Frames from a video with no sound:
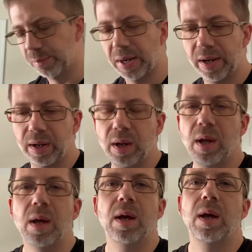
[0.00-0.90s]
buy
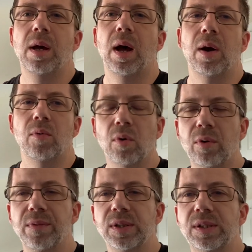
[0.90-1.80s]
a roll
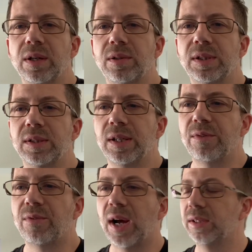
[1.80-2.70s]
of the stickers that say
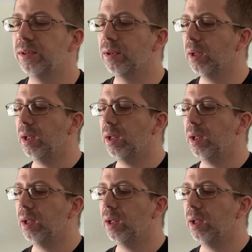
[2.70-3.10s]
fragile,